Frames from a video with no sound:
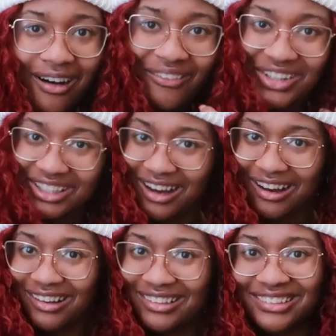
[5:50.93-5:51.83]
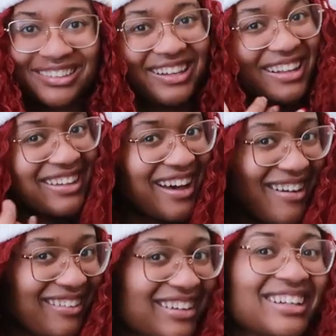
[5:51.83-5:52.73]
Oh, my God hello?
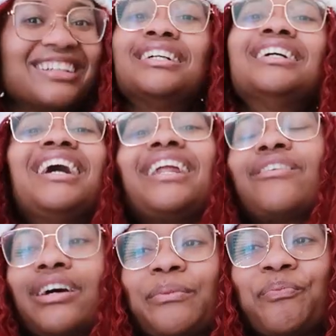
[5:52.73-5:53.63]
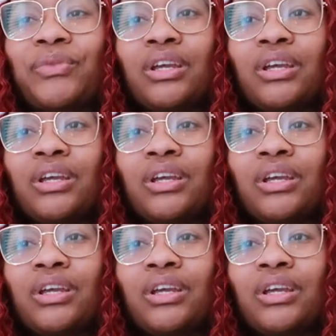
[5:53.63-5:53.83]
Anyway,